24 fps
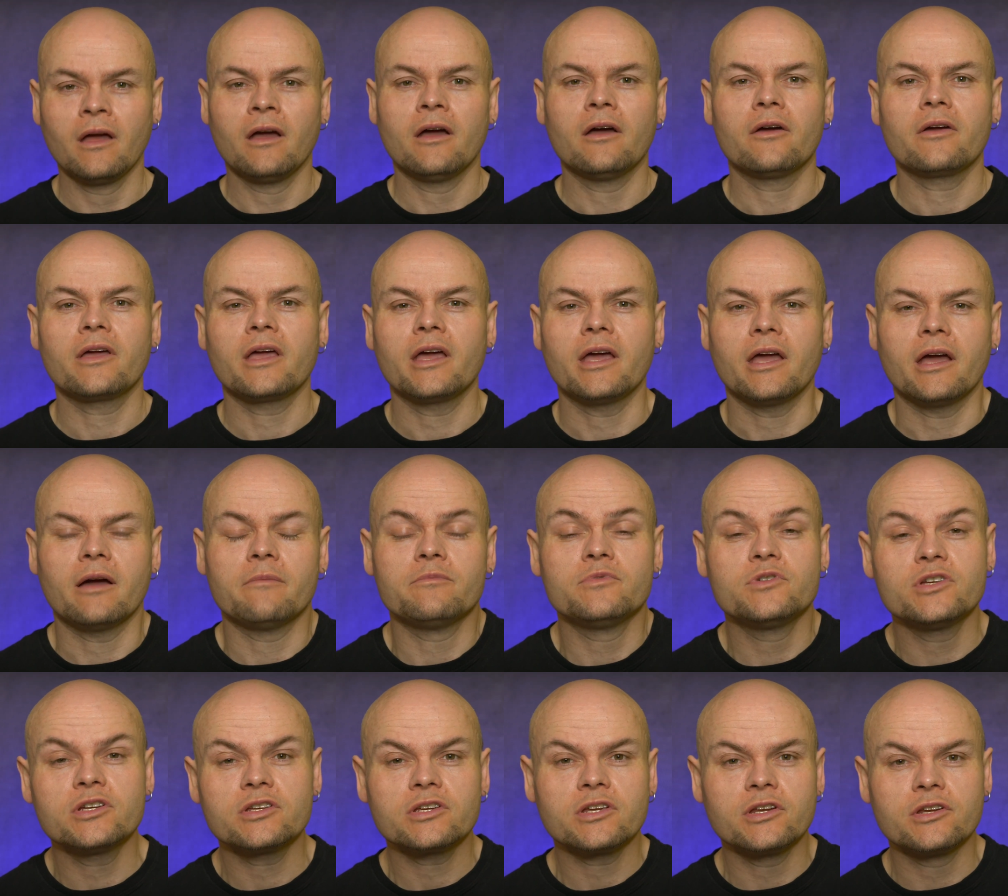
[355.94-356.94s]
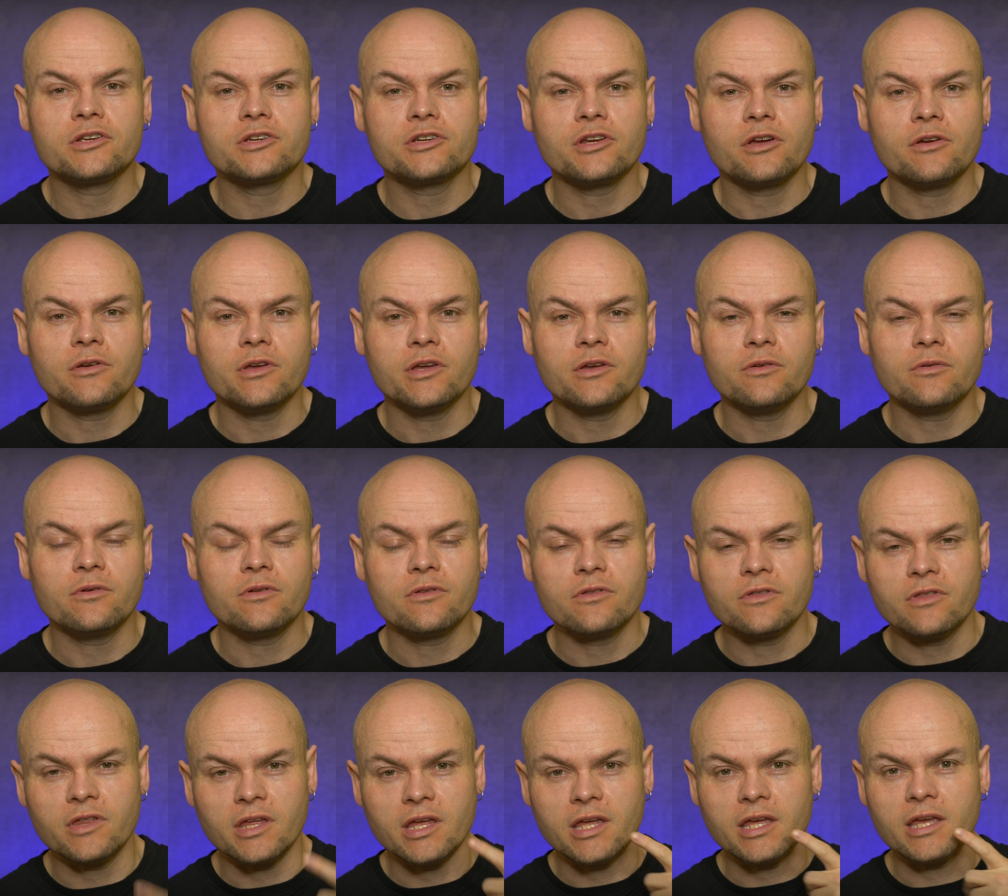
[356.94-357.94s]
Okay, I'm just going to show you
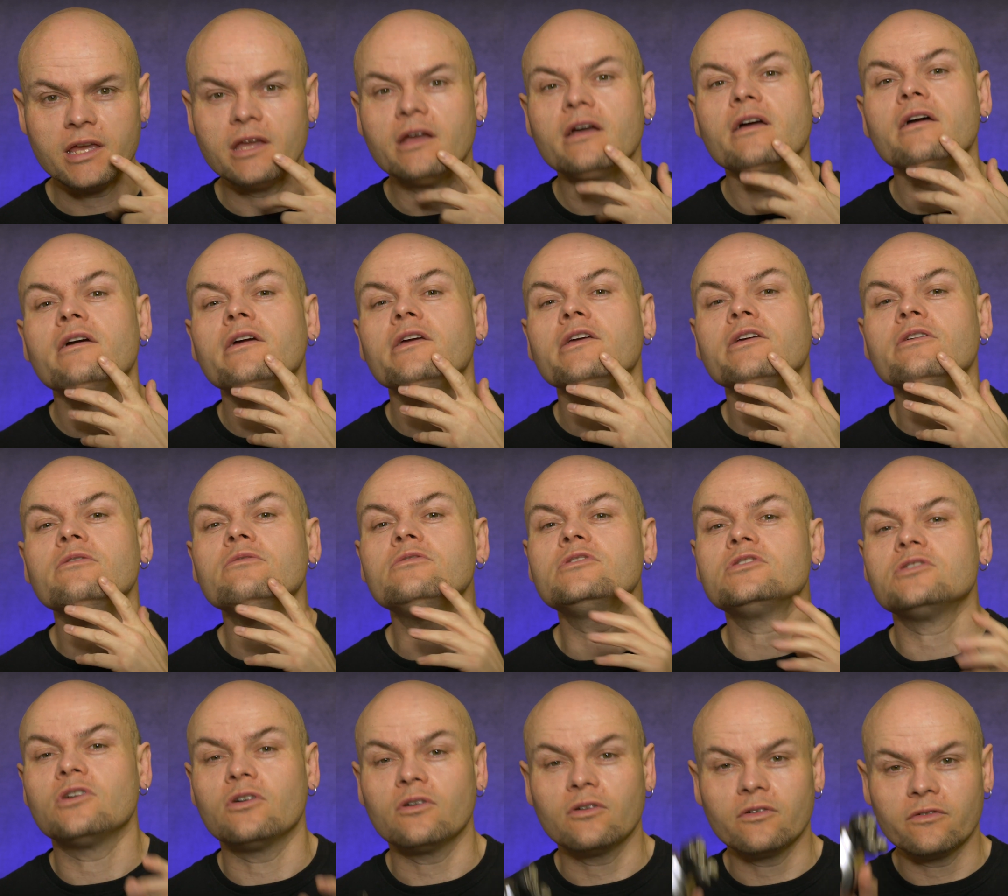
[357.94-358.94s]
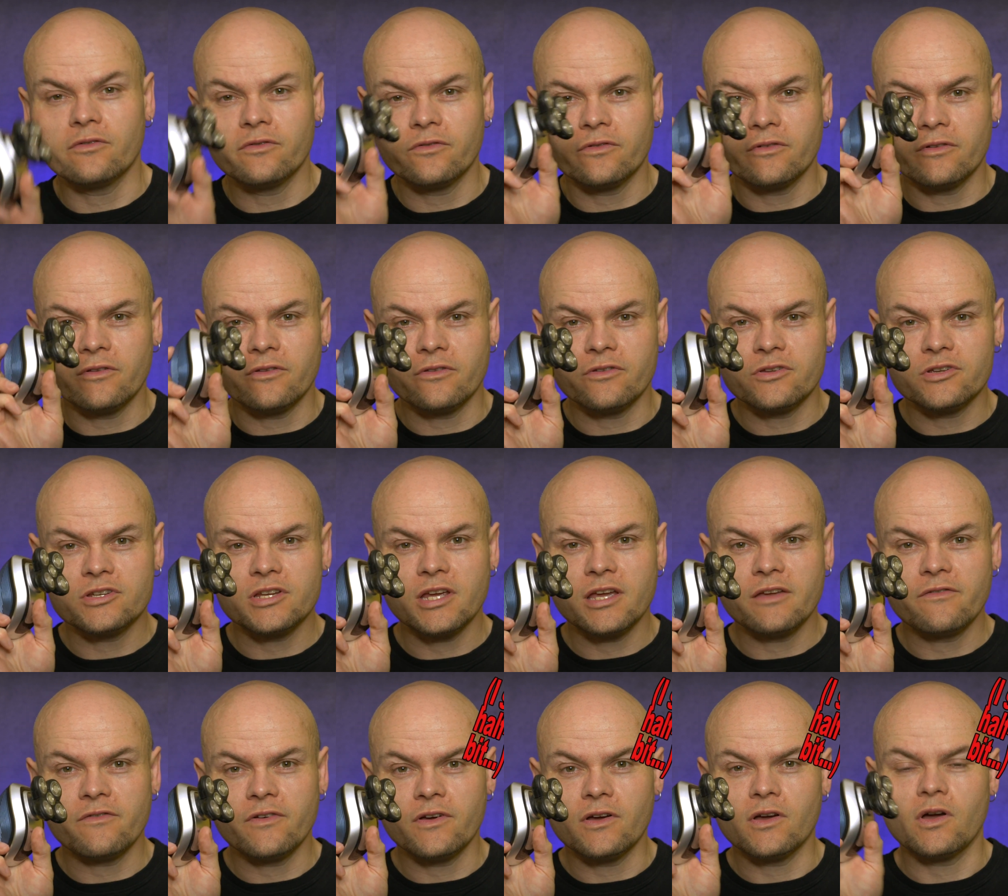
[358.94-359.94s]
the use of the
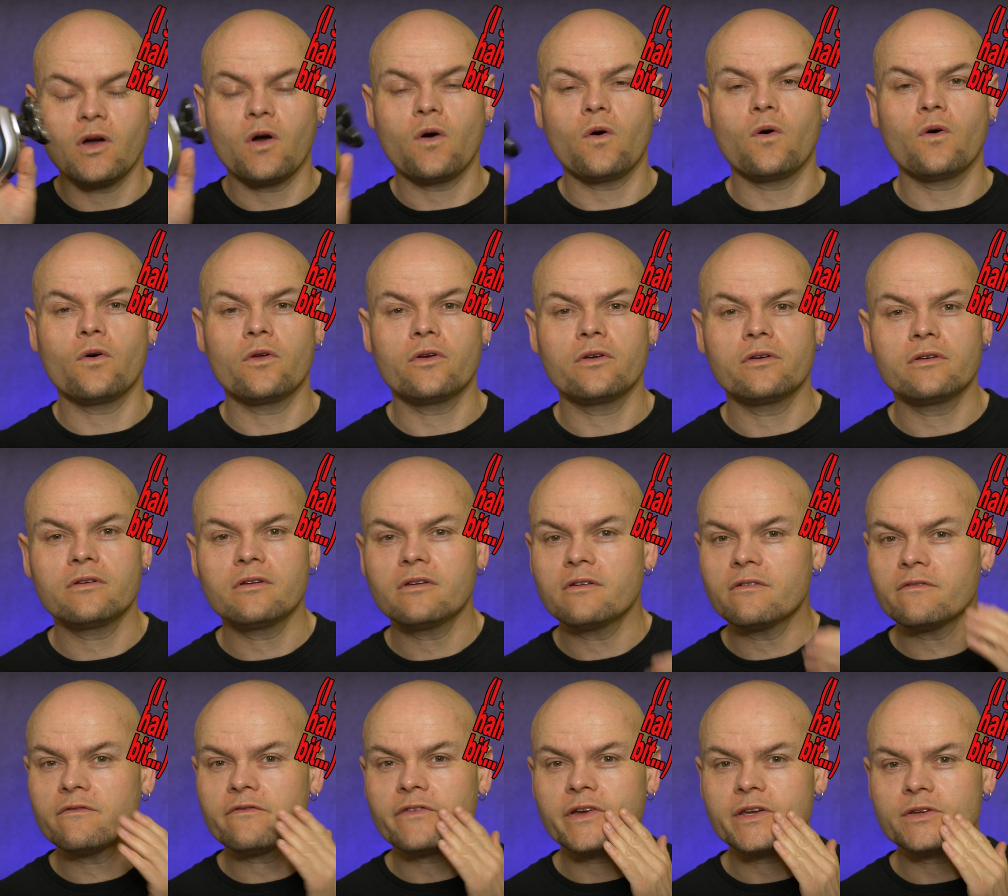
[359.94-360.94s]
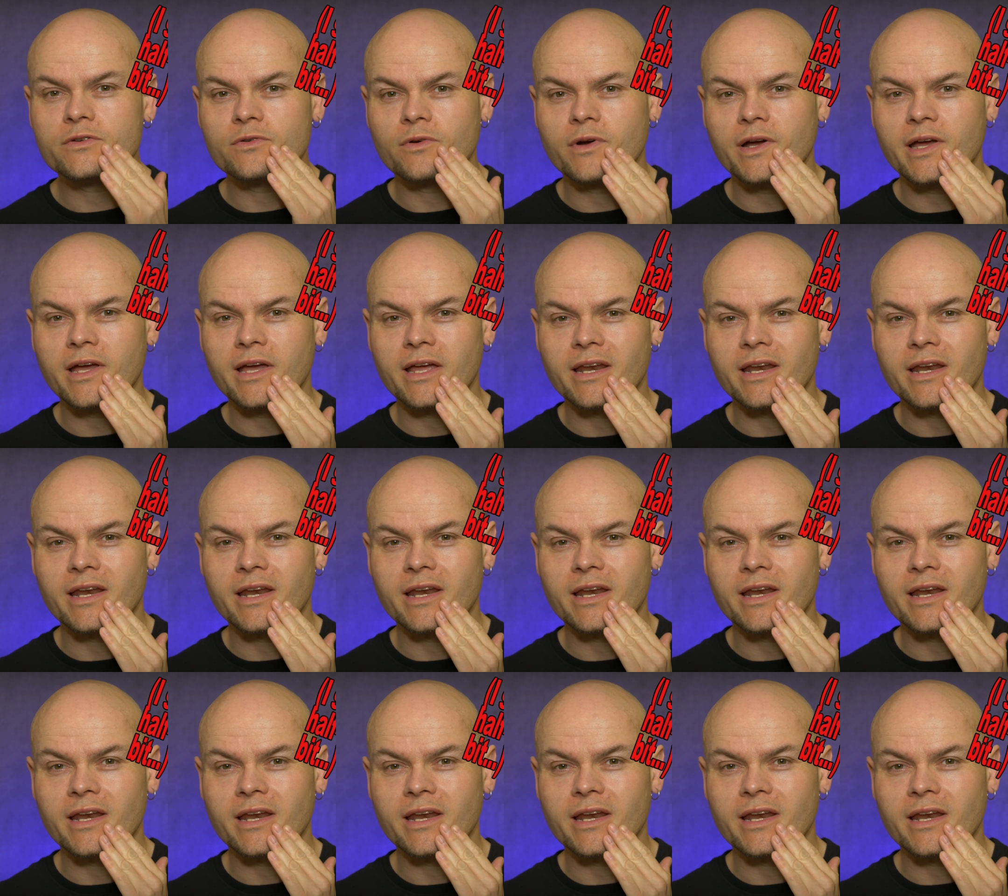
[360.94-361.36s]
shaver on facial hair.